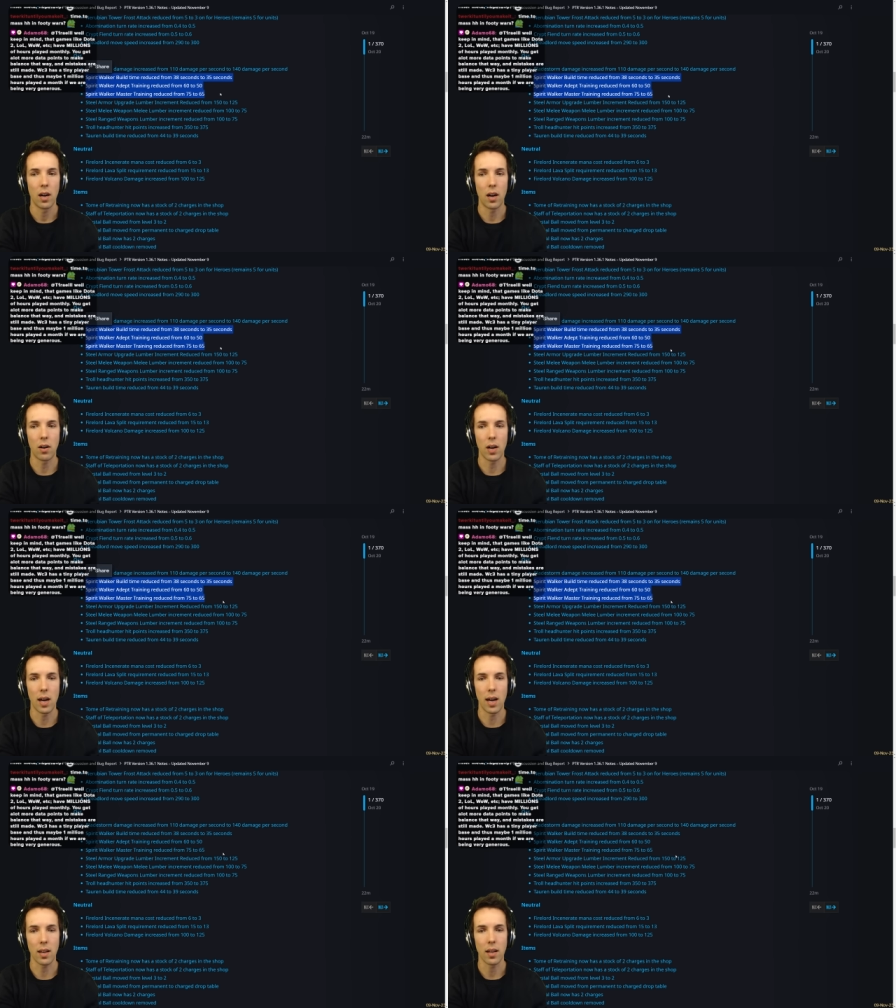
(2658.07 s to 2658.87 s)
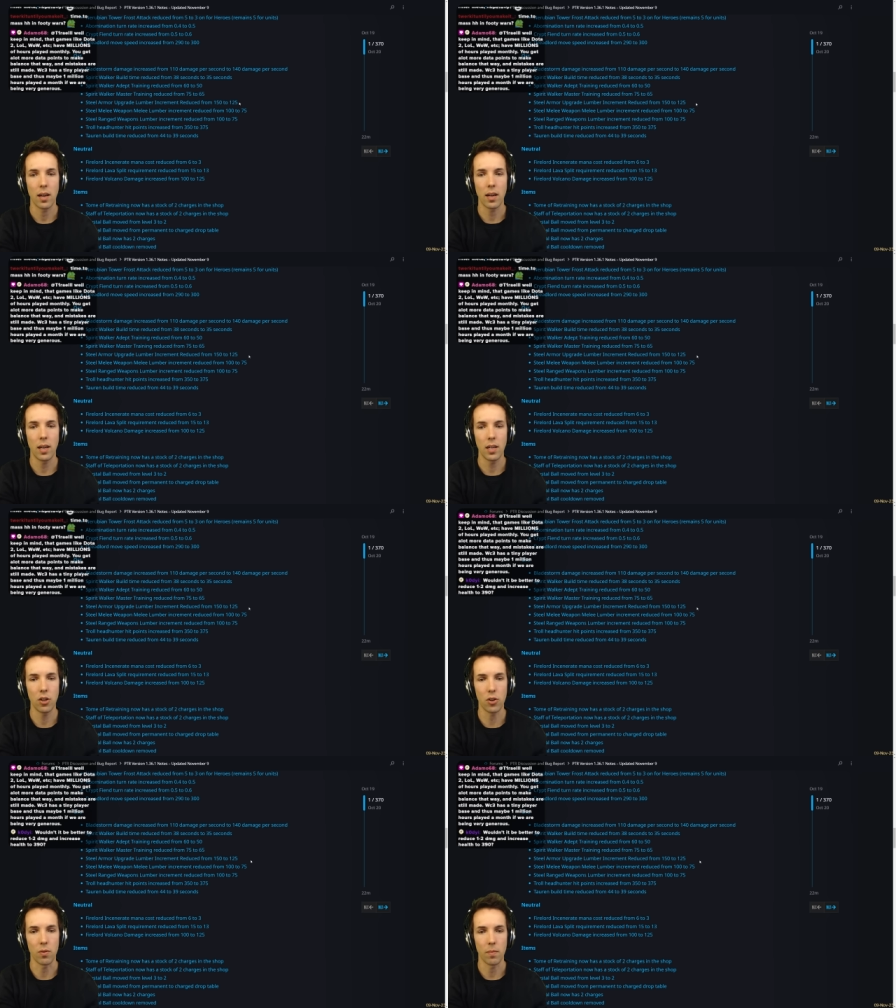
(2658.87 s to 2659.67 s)
are not an
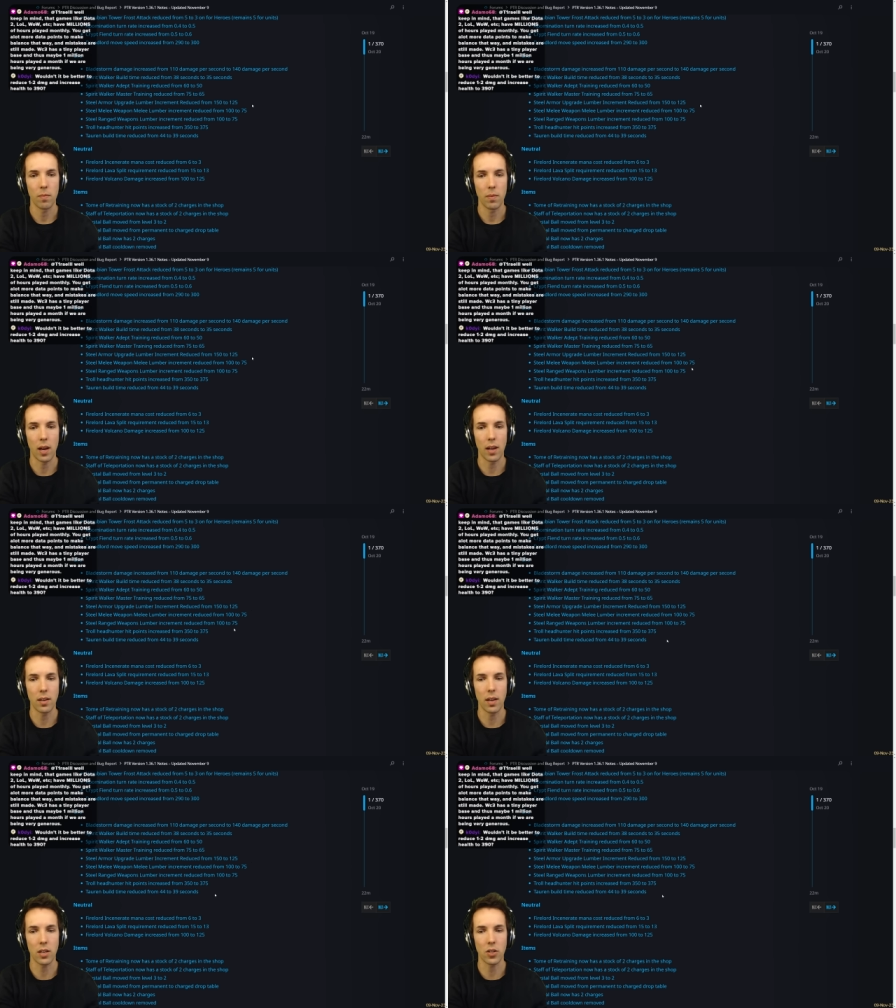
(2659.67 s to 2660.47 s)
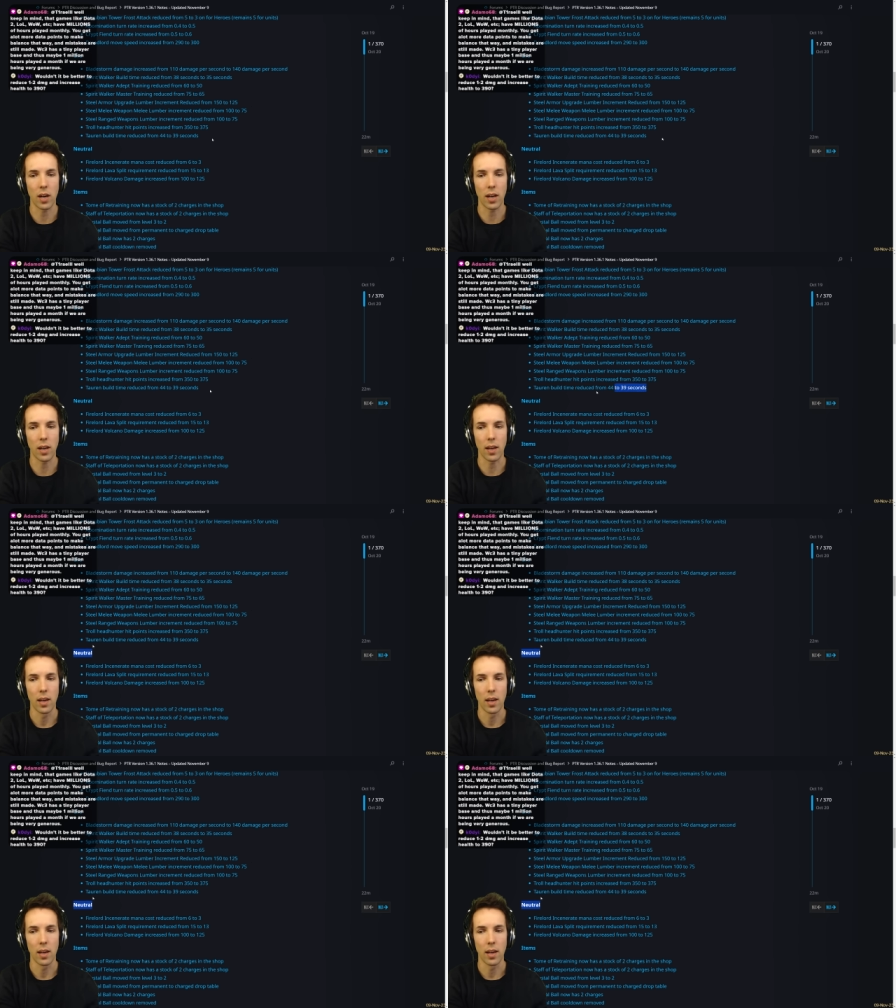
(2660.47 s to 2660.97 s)
issue and exciting.